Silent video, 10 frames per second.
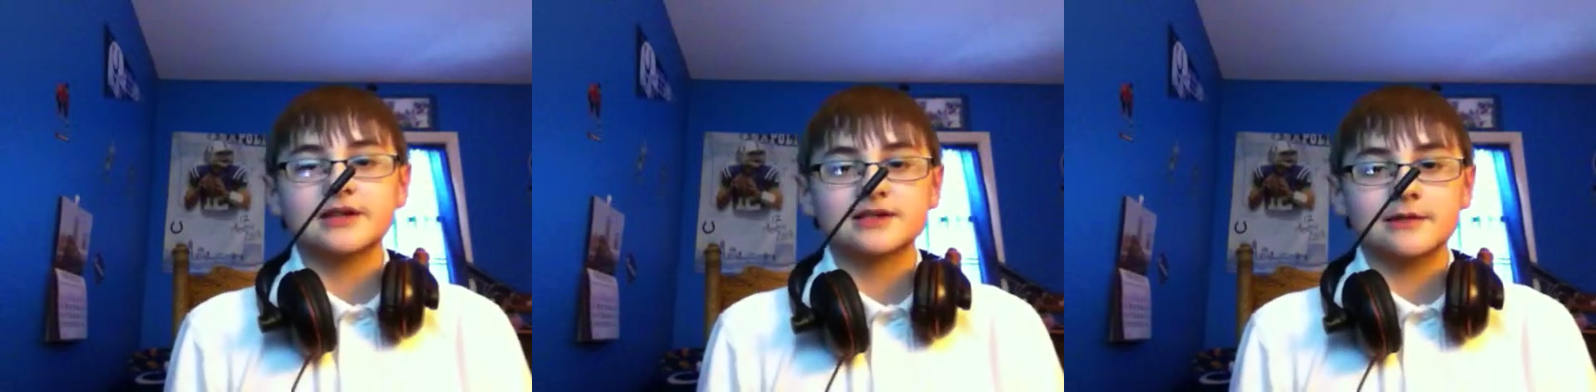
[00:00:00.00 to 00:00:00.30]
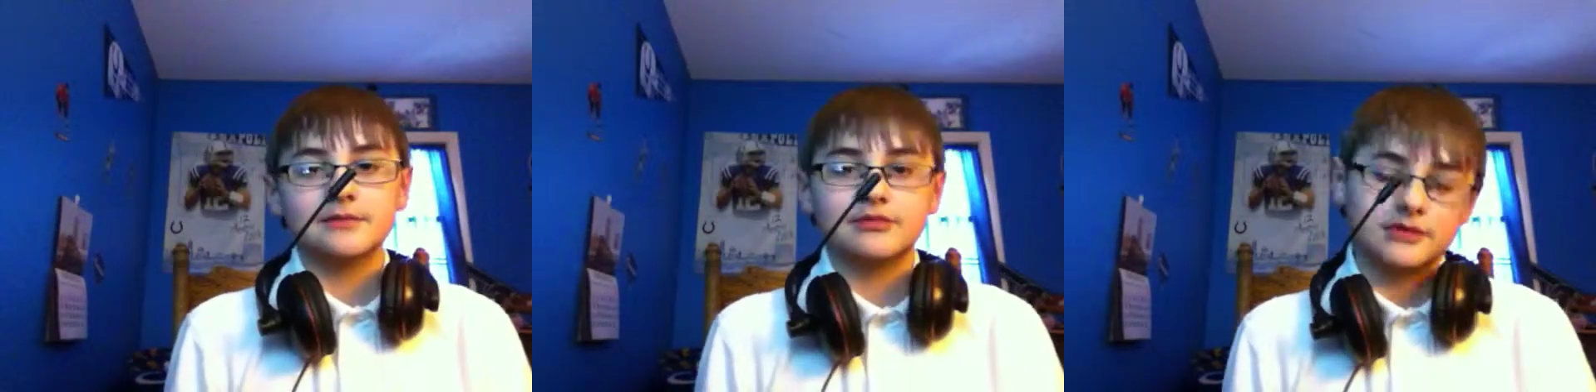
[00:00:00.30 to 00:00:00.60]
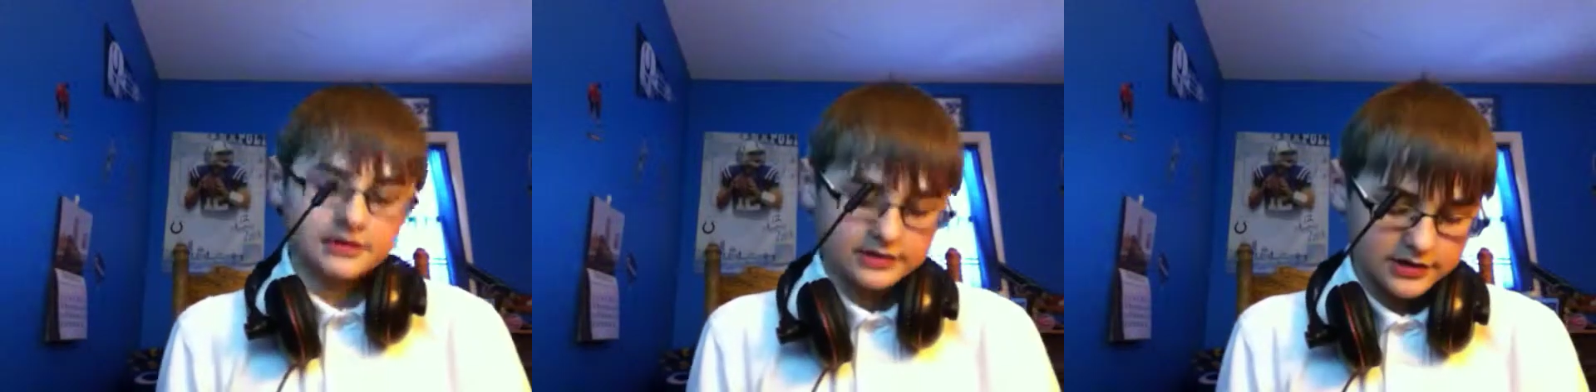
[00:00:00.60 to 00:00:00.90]
Picks up,
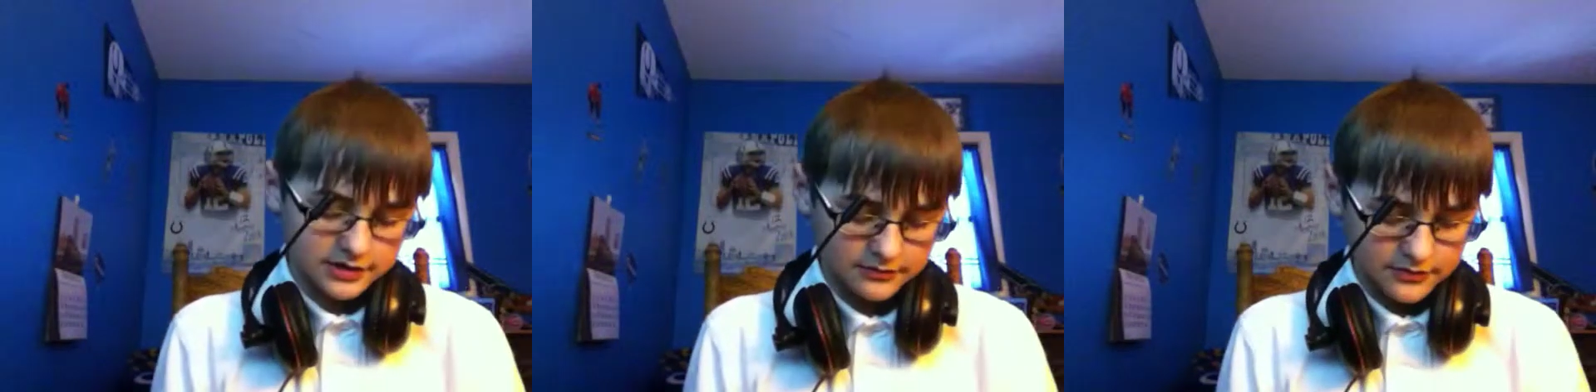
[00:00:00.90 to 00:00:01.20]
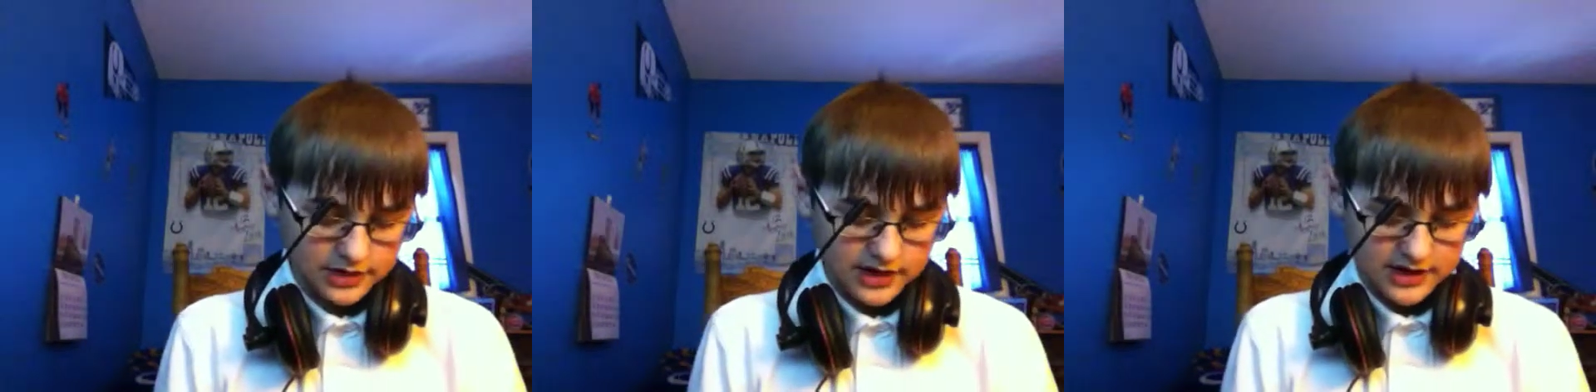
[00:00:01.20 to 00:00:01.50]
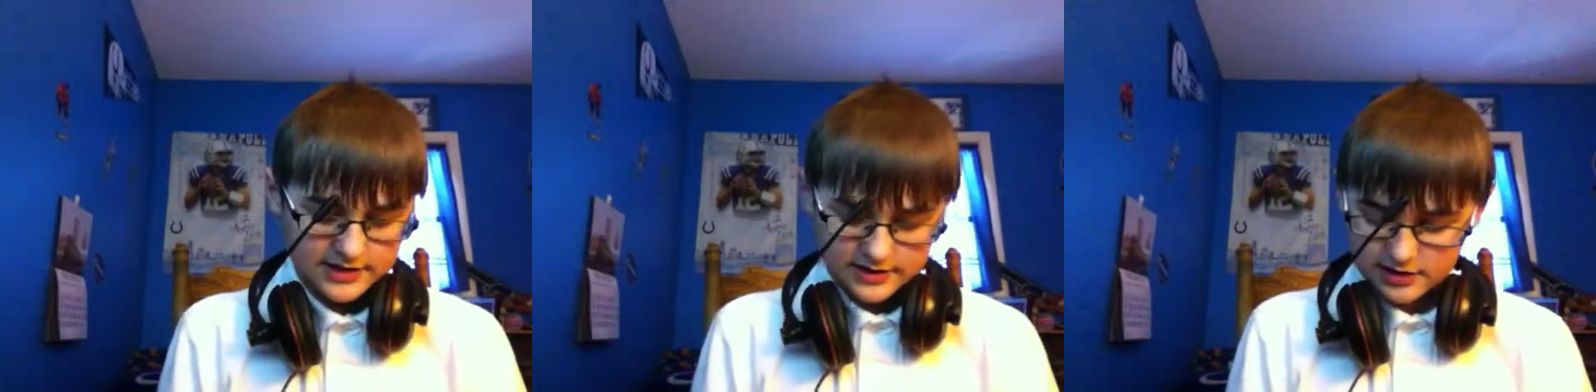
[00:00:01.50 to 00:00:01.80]
you know, a
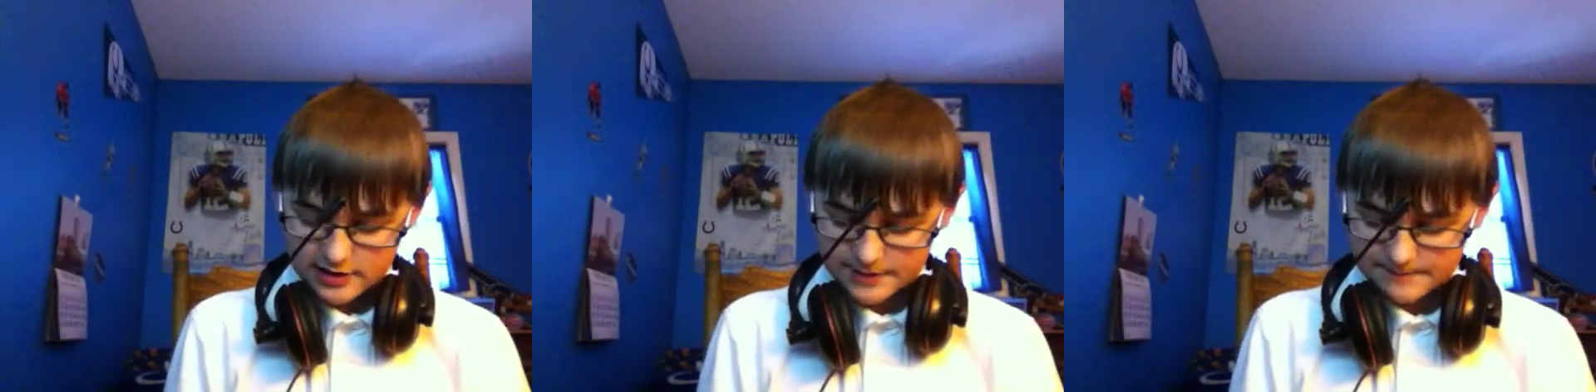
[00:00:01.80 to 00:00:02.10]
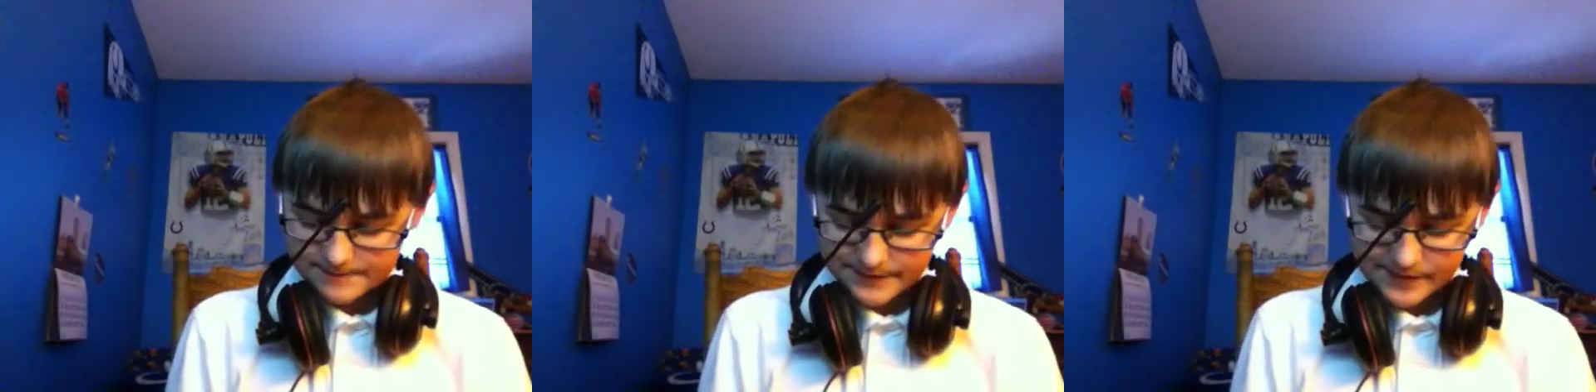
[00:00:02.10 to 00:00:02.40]
lot. Um,